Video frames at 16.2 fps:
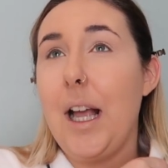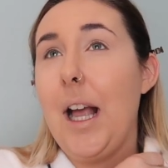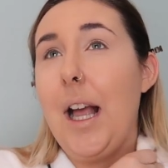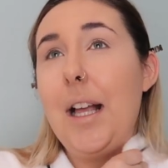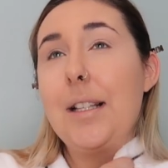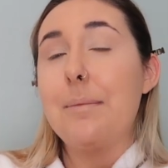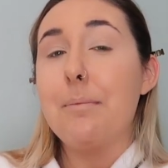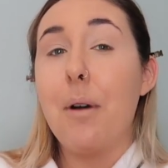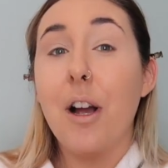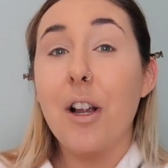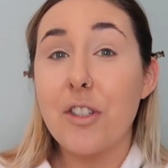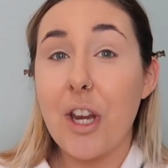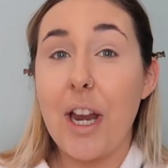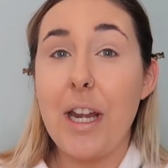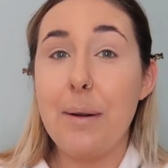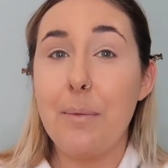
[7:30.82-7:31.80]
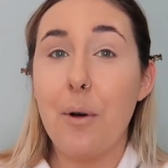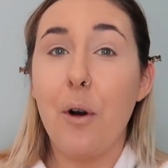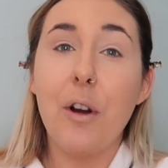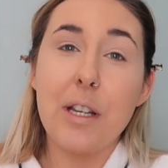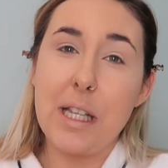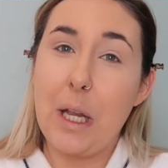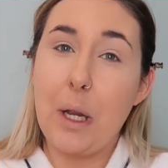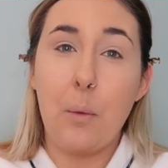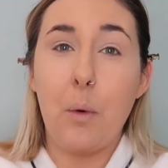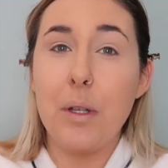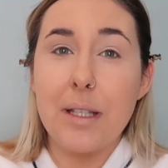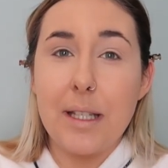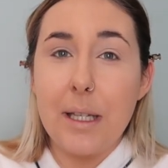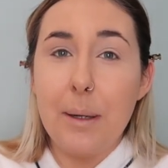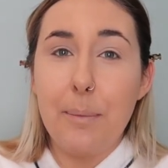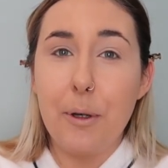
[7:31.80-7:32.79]
as much anymore. It's like
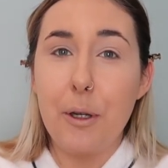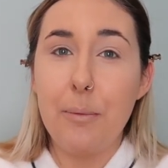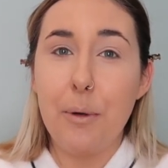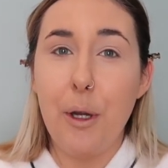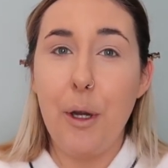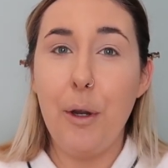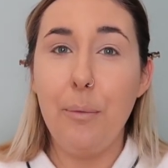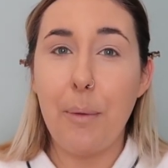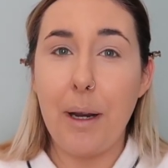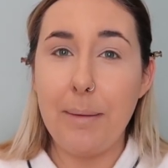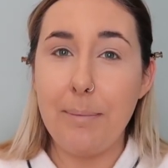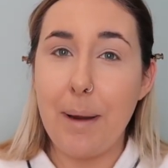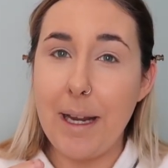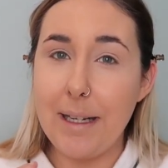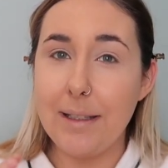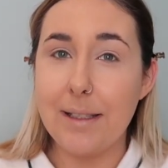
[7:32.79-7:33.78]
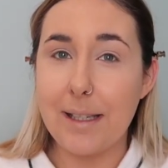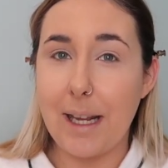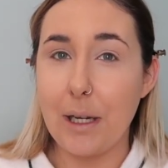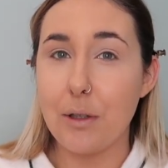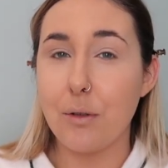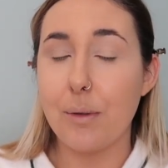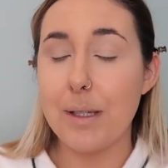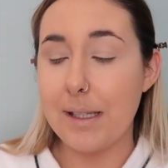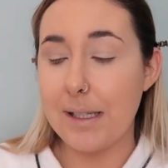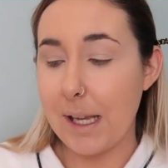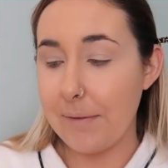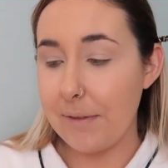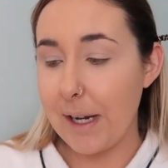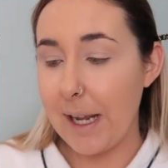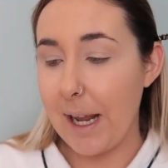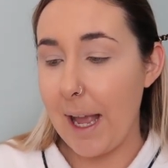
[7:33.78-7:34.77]
once in a blue moon. My main schedule is
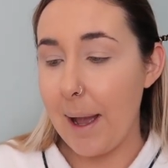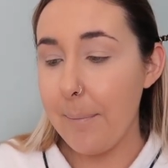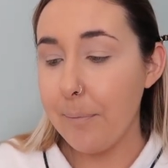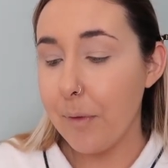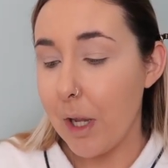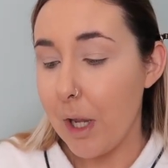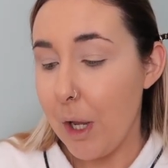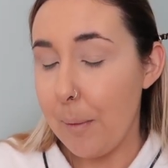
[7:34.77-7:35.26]
7 a.m.